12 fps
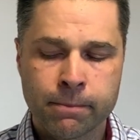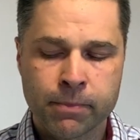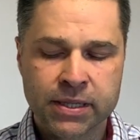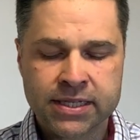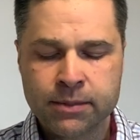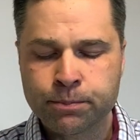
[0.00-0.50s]

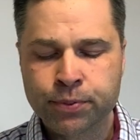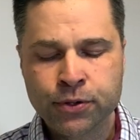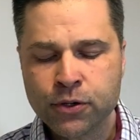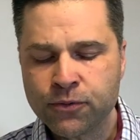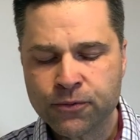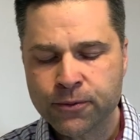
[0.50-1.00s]
But see,
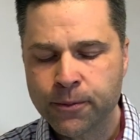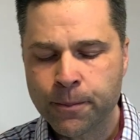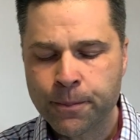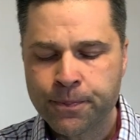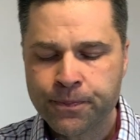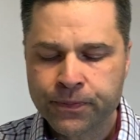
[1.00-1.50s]
proof,
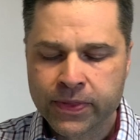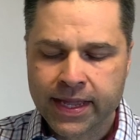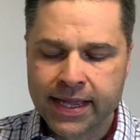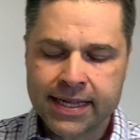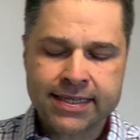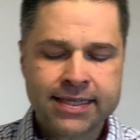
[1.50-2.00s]

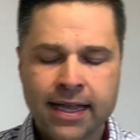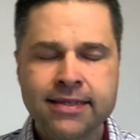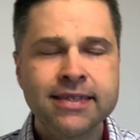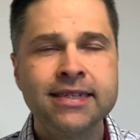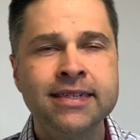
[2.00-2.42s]
it doesn't